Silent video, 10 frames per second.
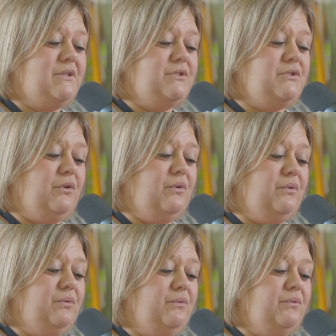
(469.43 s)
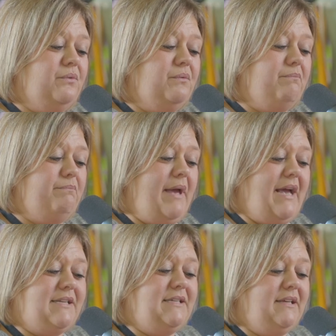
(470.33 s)
So
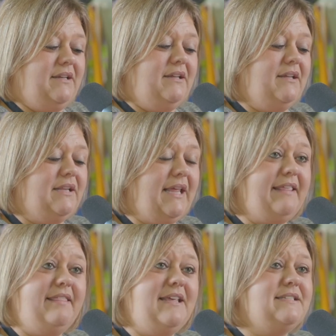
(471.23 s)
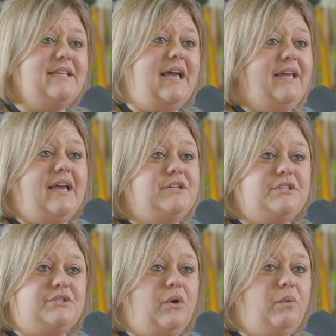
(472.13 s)
back to like this, I
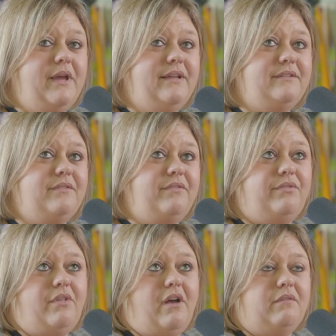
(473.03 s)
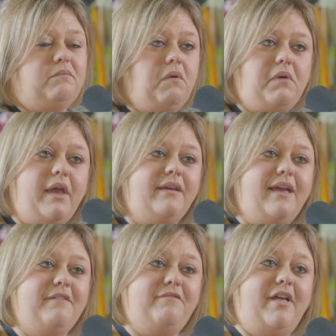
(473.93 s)
just always thought, okay,
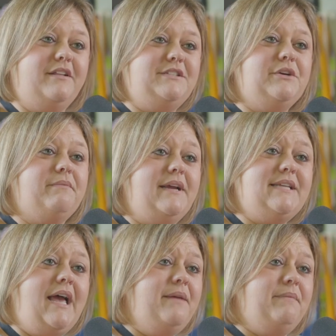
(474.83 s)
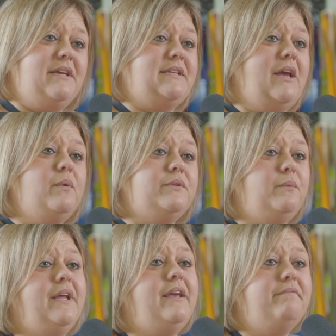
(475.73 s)
I volunteer my time because I always
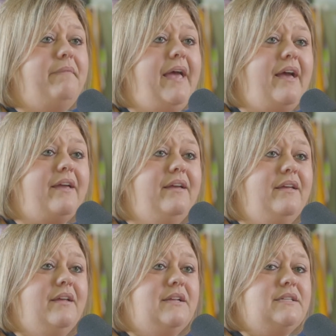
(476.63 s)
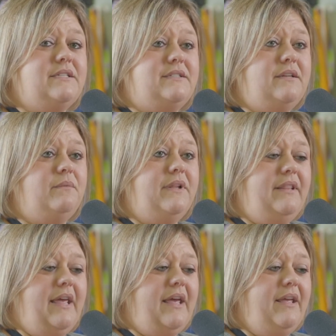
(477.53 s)
want to give back to
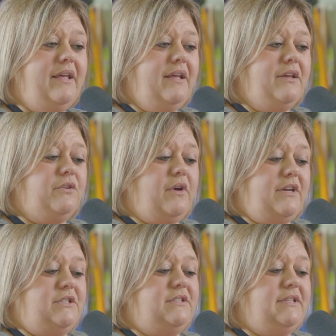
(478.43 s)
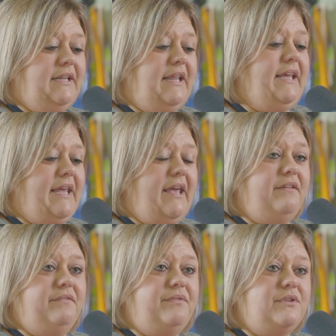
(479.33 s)
someone that graciously like gave